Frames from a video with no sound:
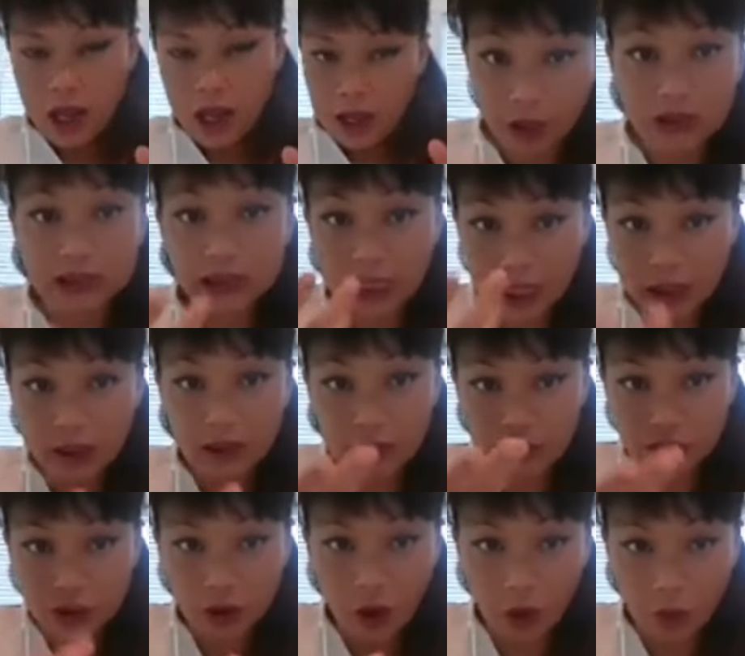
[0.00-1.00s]
because
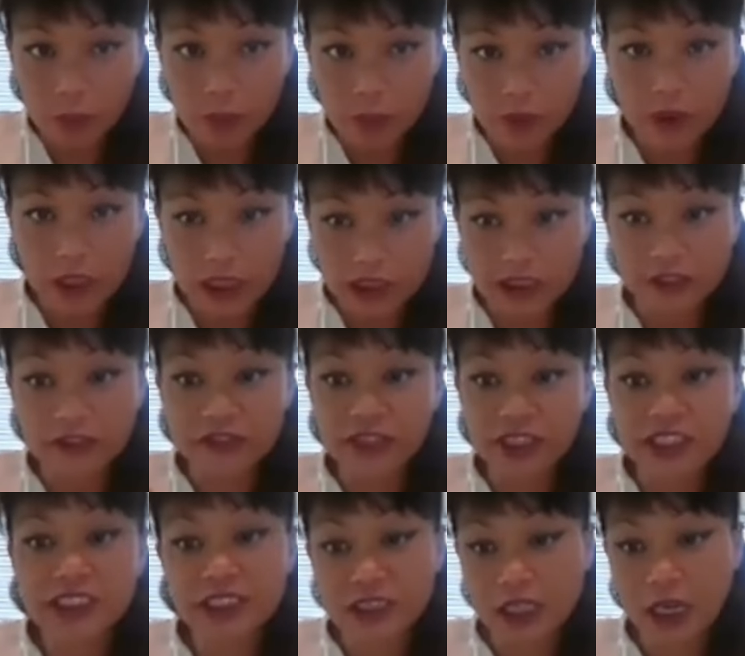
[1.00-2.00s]
then Scorpio is a
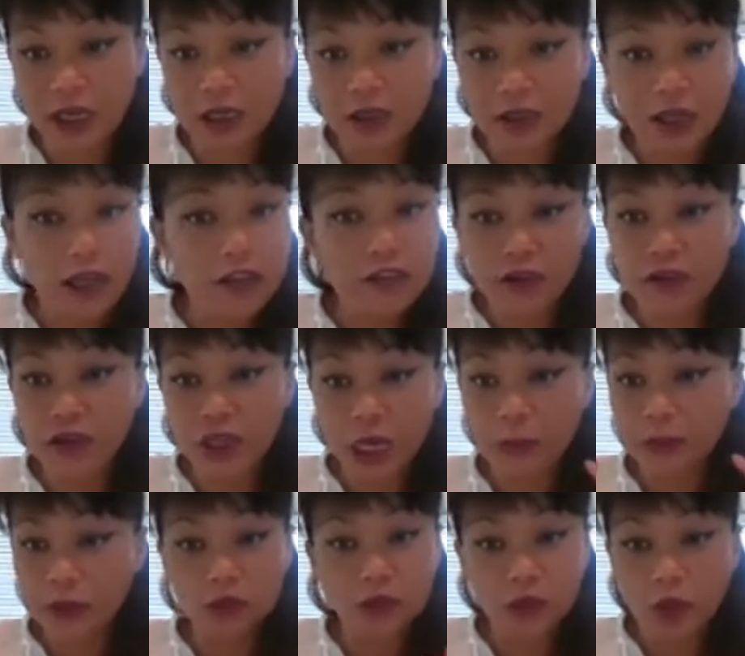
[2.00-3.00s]
fixed sign.
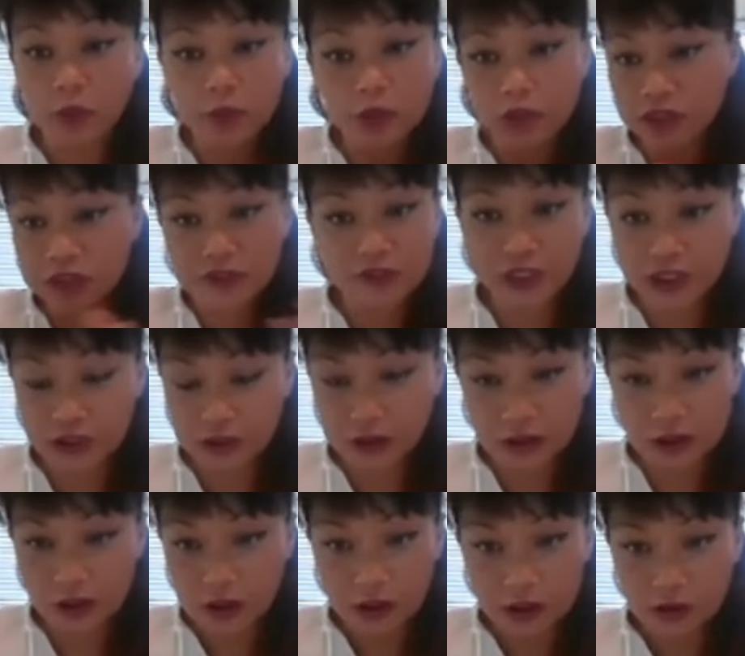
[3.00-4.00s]
Everything about Scorpio is
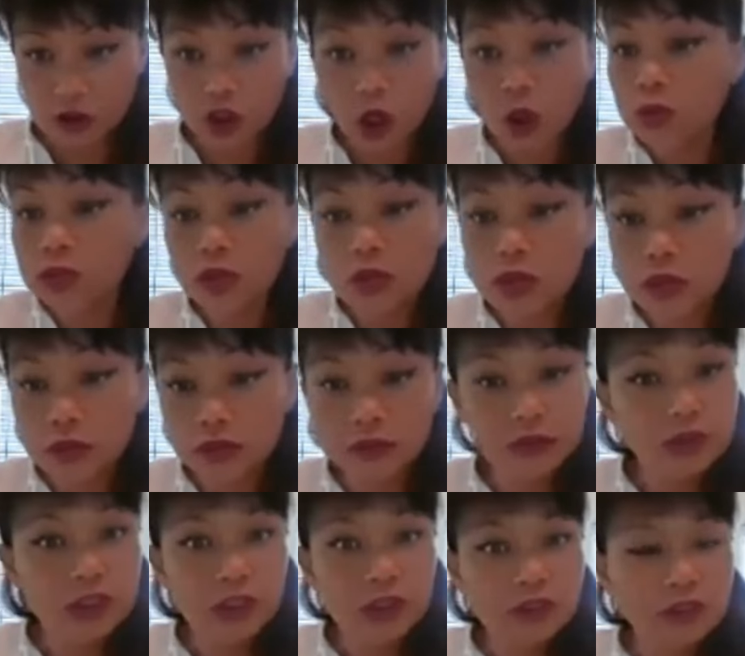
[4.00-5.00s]
fixed. Don't move
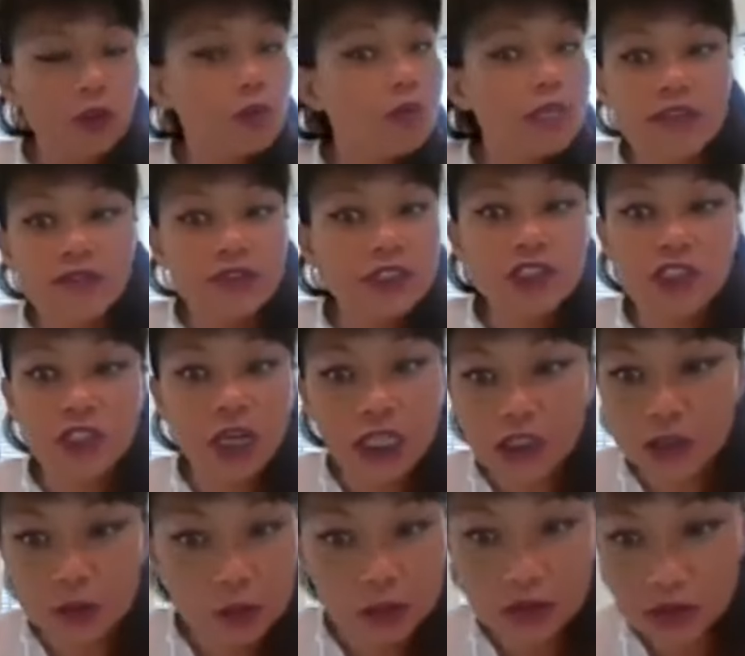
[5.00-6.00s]
don't even
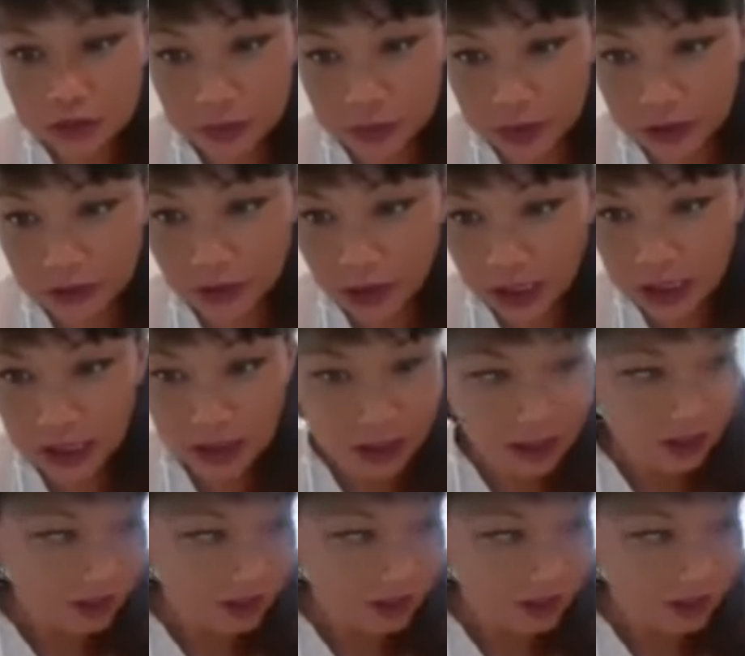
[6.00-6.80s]
try to move me, right?